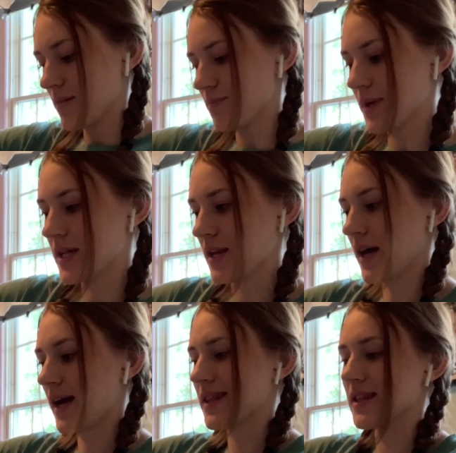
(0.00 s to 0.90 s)
But
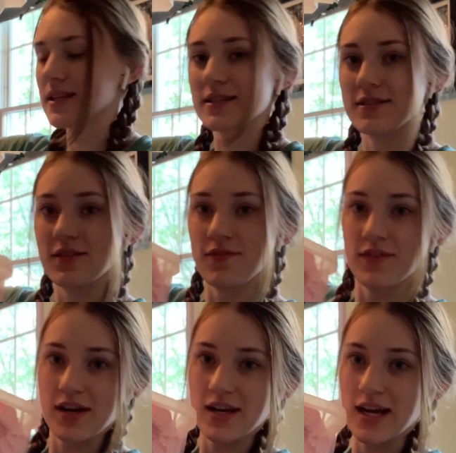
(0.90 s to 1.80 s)
I think this is
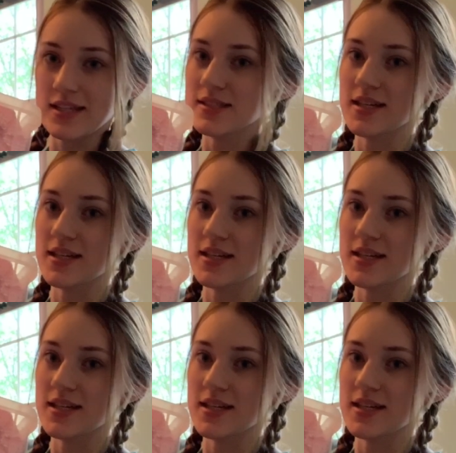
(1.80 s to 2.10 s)
very nice.